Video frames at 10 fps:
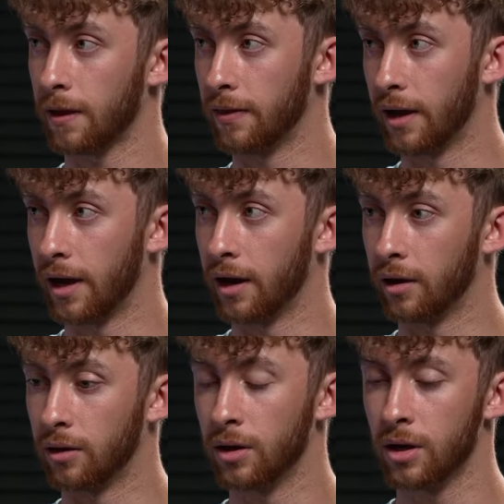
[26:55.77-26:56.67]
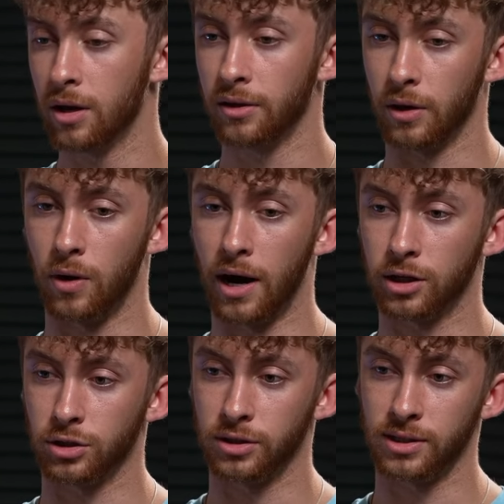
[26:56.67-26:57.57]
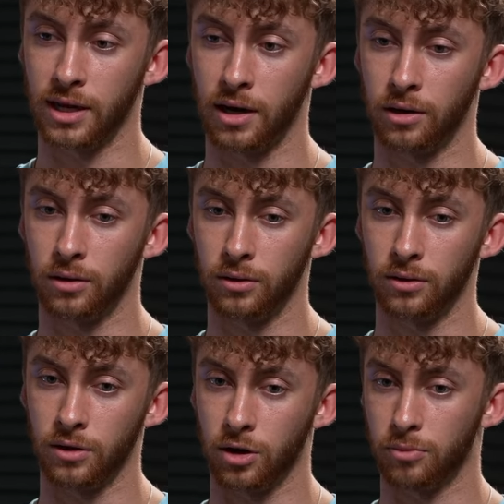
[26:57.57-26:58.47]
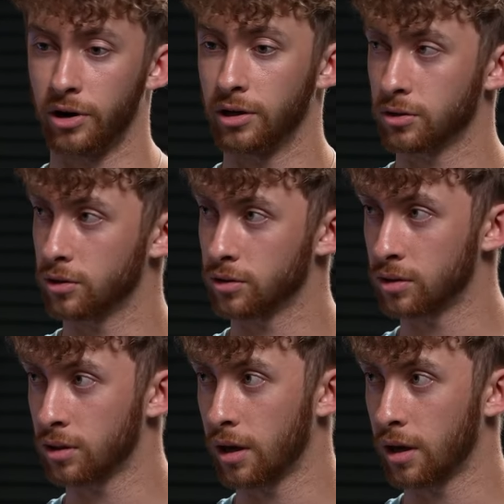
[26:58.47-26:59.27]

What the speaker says: and then they will actually send their appraisers,